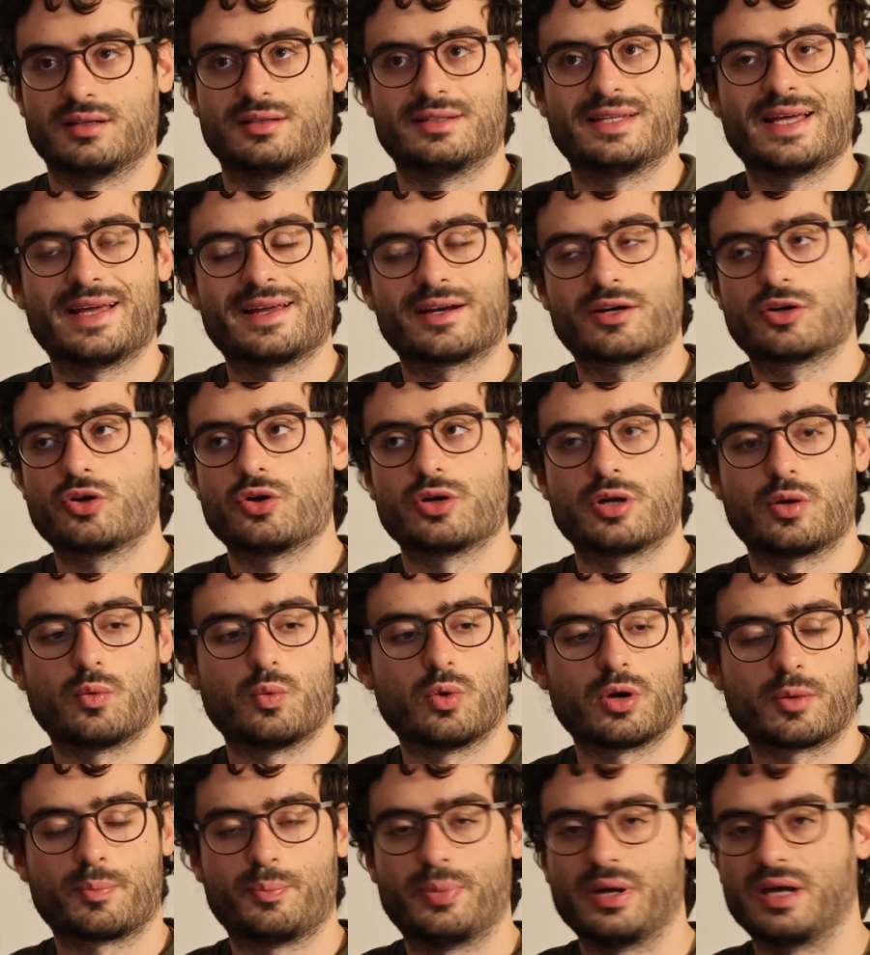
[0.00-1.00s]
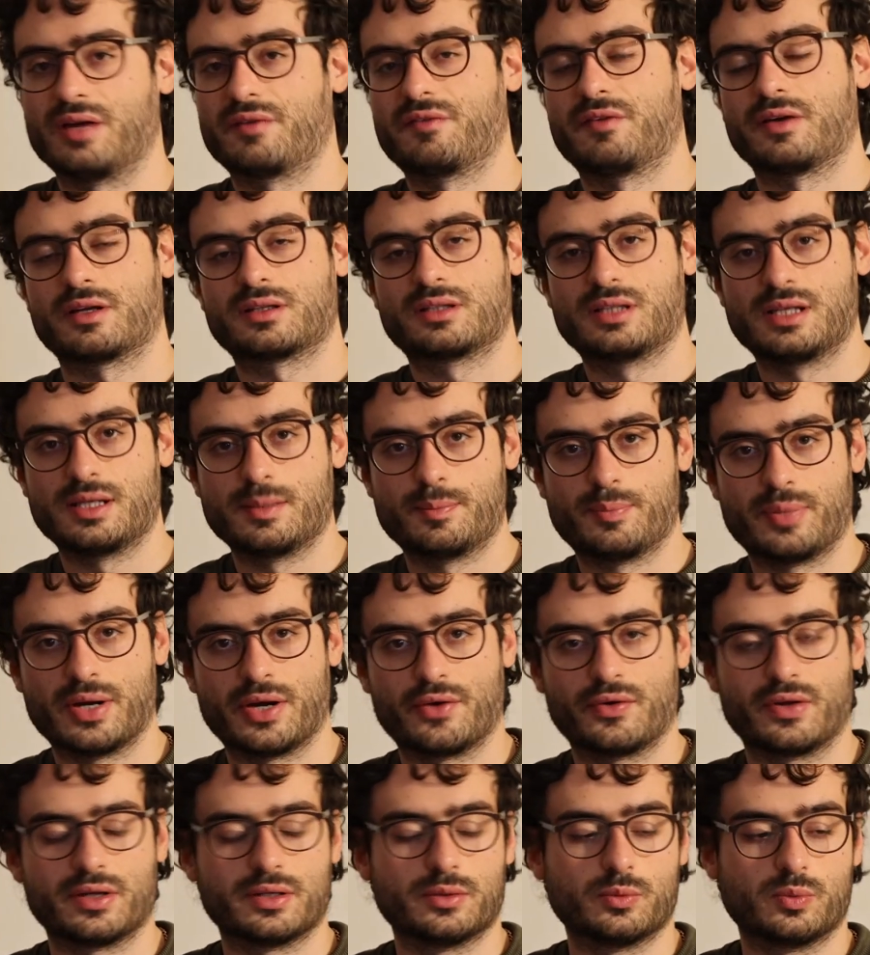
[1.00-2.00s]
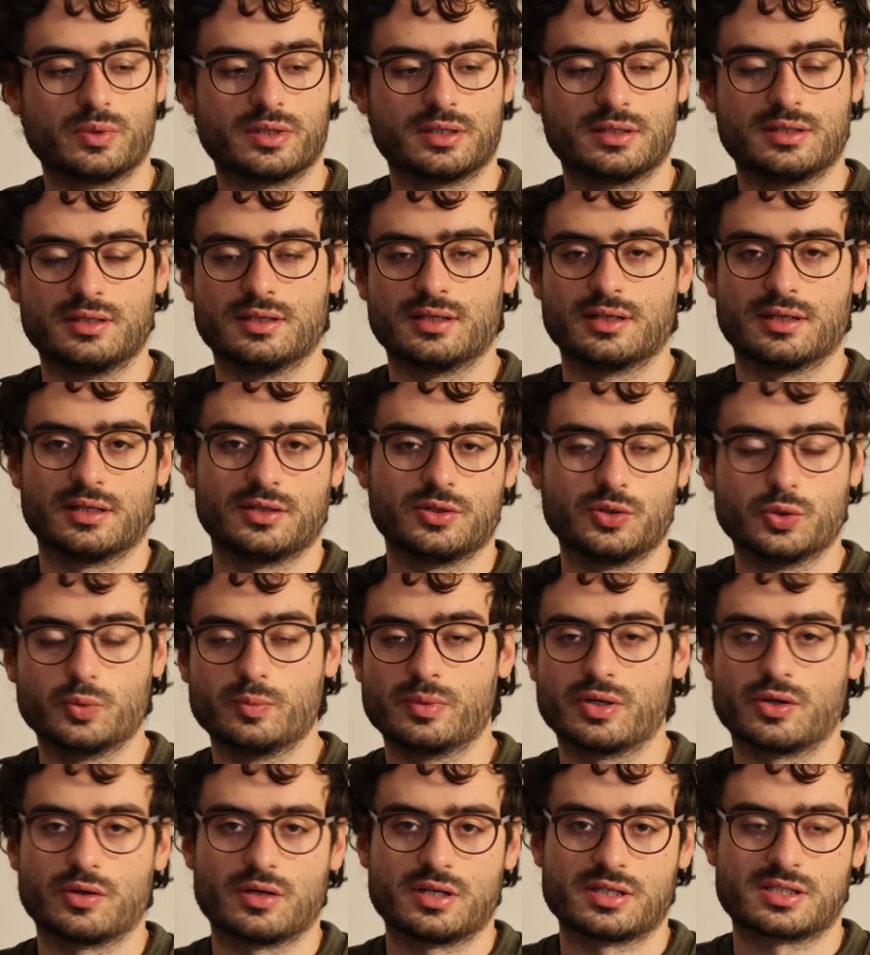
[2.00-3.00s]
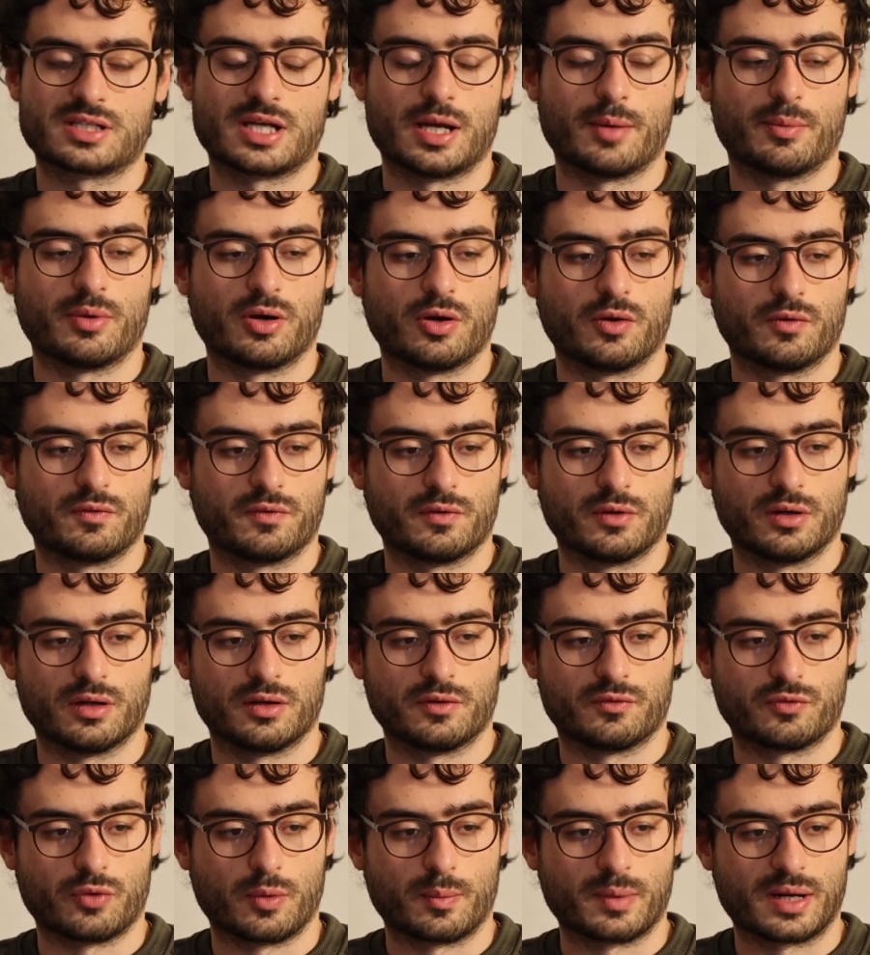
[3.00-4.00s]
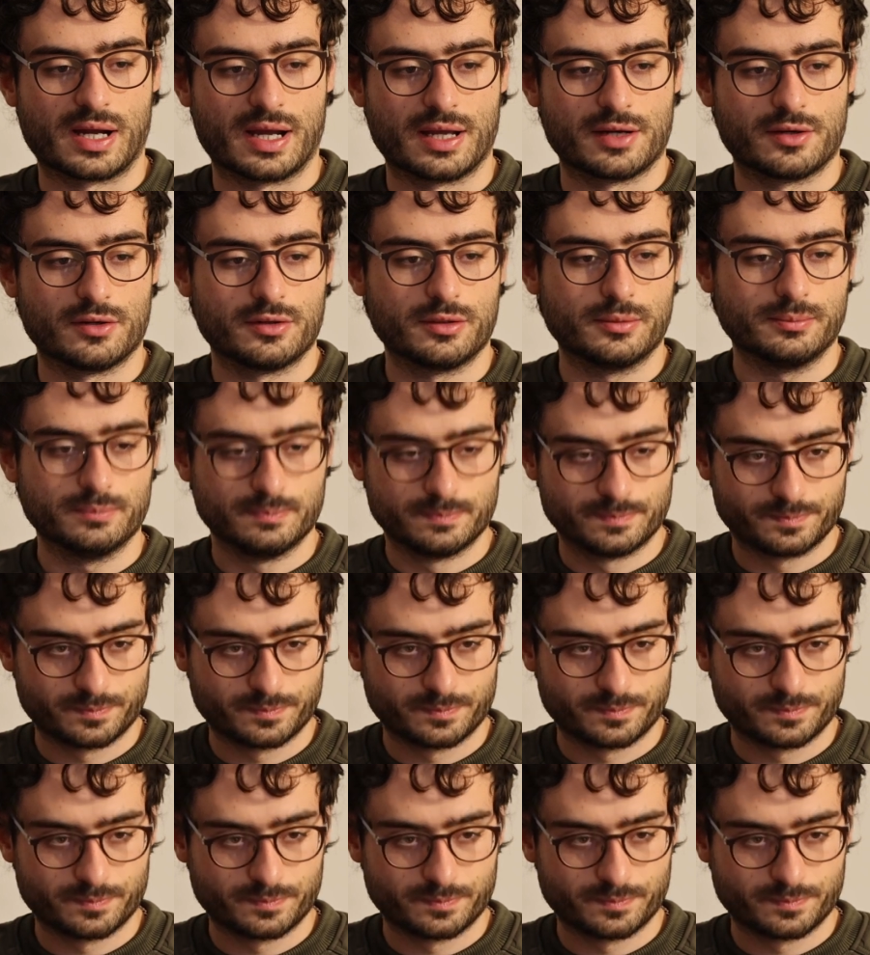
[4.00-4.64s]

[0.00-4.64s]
they are gonna work perfectly paired with the new mirrorless camera from Canon